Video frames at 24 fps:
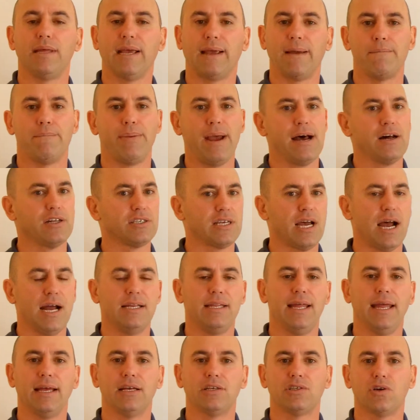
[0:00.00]
they can bounce
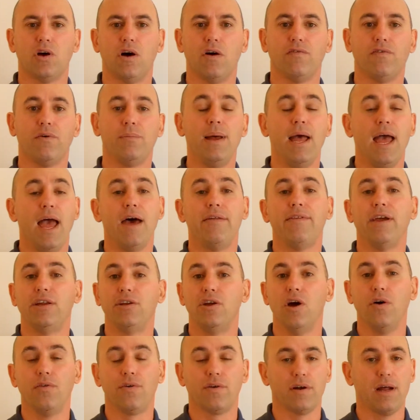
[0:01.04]
ideas off them, and they
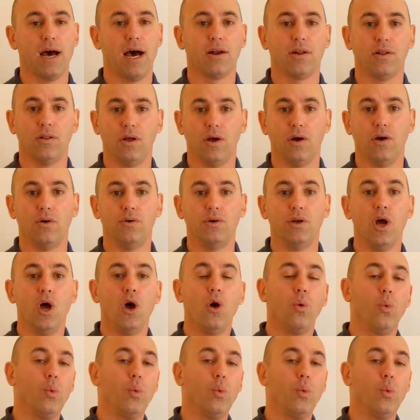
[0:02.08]
know they're not alone.